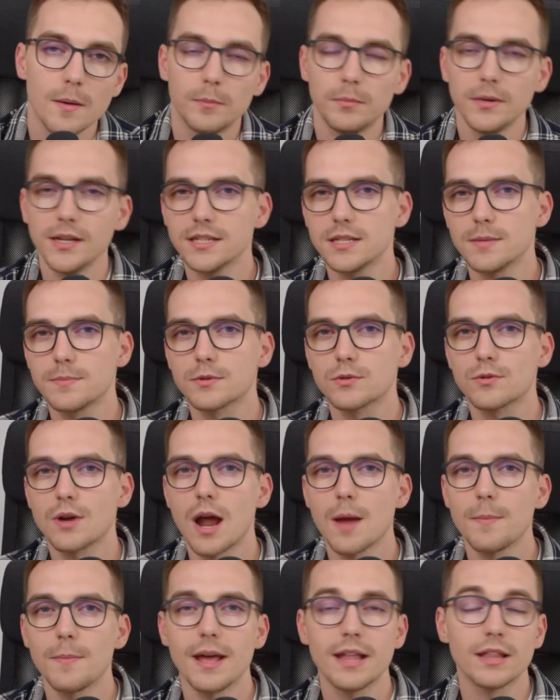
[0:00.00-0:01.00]
please
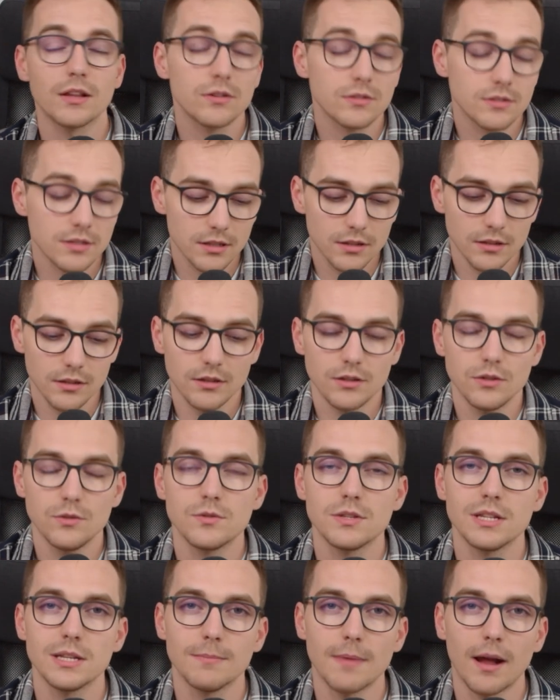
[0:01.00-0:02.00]
subscribe and consider
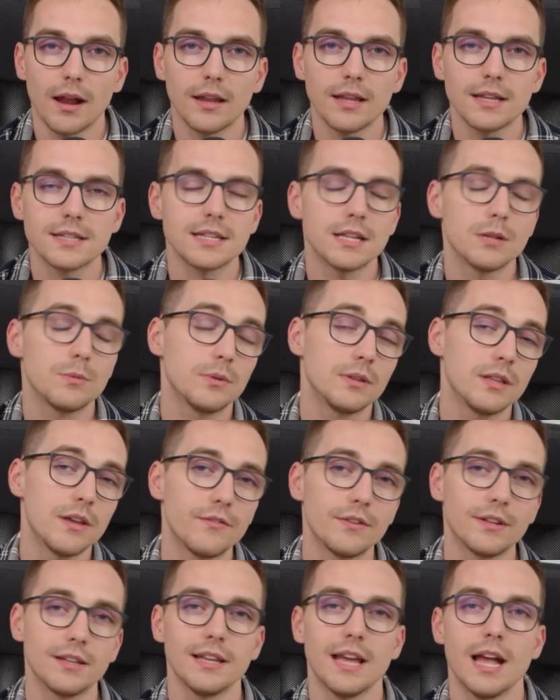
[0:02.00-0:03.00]
using my links. It will
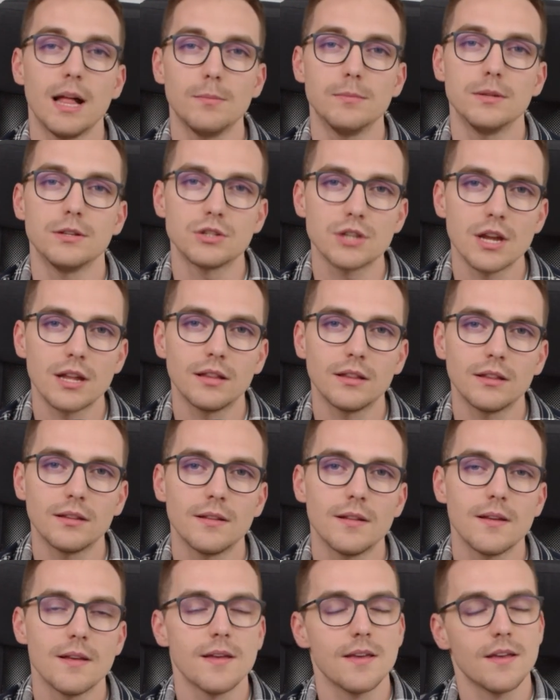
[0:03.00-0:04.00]
definitely help this channel.